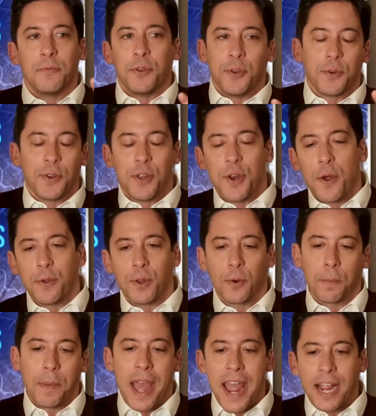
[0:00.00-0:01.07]
you, you know
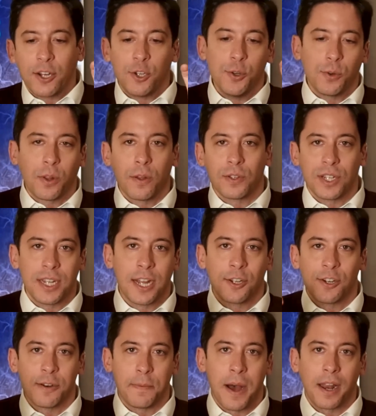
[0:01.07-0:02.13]
you're paying too close
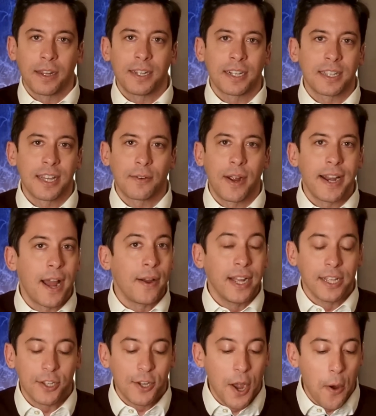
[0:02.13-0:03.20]
attention to politics thing right now.
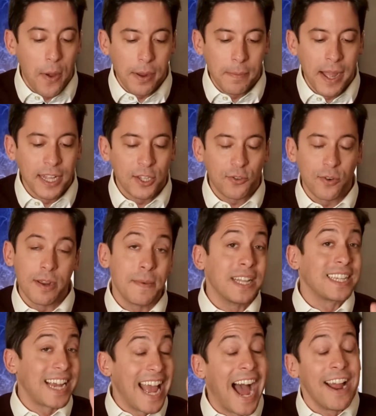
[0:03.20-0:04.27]
It's going mainstream.
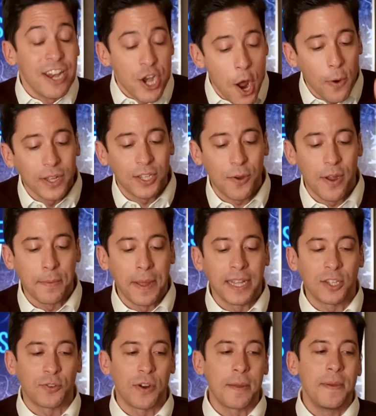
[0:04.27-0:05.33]
It's I know it's going
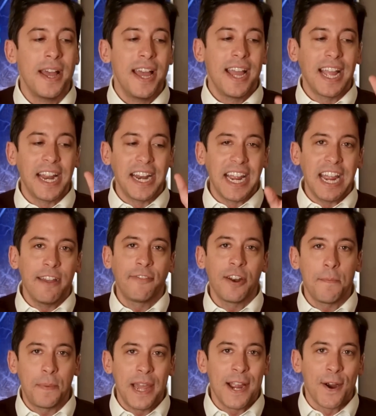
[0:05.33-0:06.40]
mainstream. It
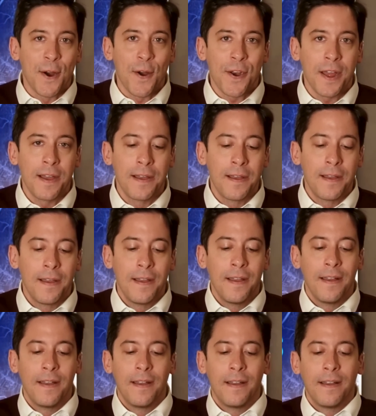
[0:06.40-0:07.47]
even appeared
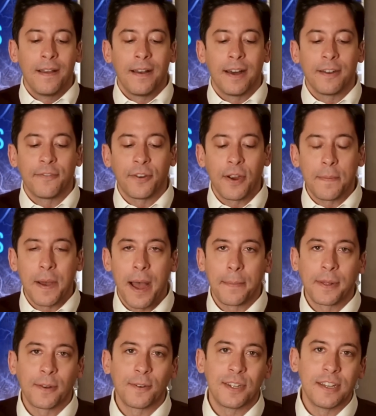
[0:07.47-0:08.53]
on a very
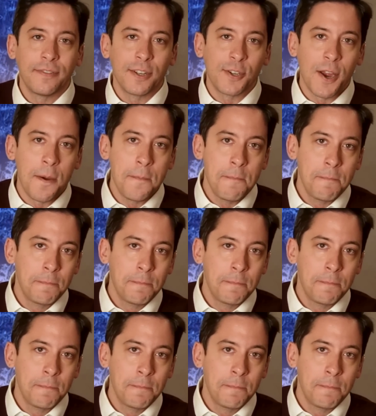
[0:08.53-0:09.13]
popular TV show.